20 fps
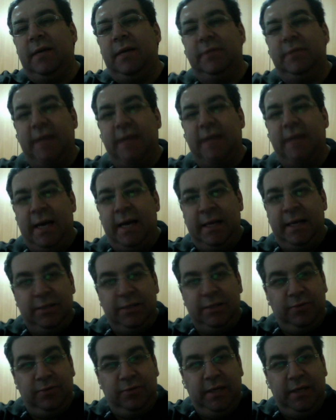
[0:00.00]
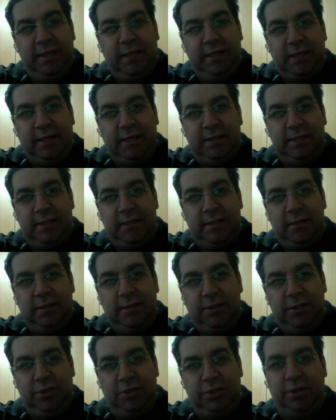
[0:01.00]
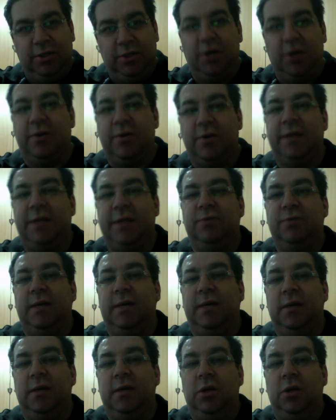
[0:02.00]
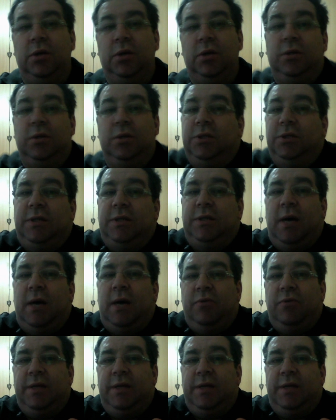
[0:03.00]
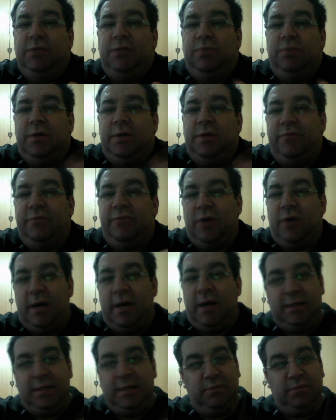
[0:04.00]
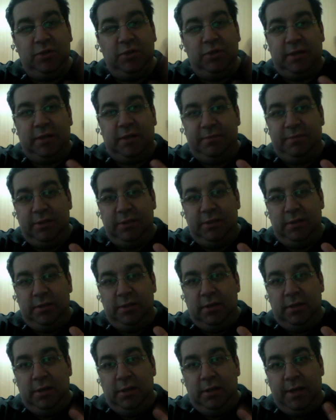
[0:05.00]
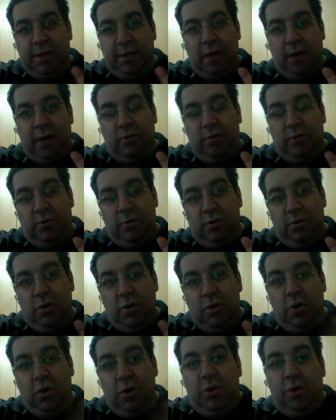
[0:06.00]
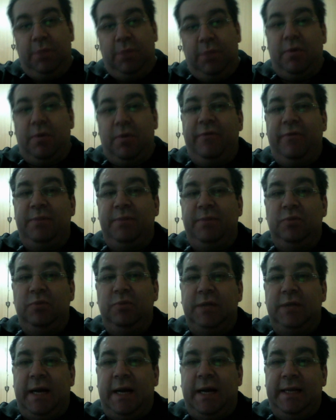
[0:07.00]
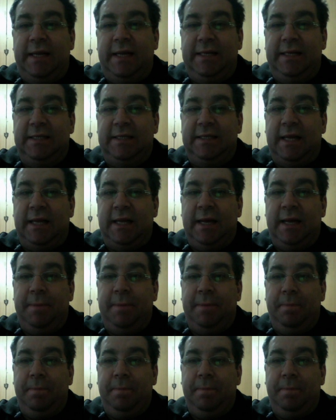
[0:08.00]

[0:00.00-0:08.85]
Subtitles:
wa ta'ala to lead us to the correct way. This is how things work for us Muslims. Now, the Prophet Musa alayhi salam,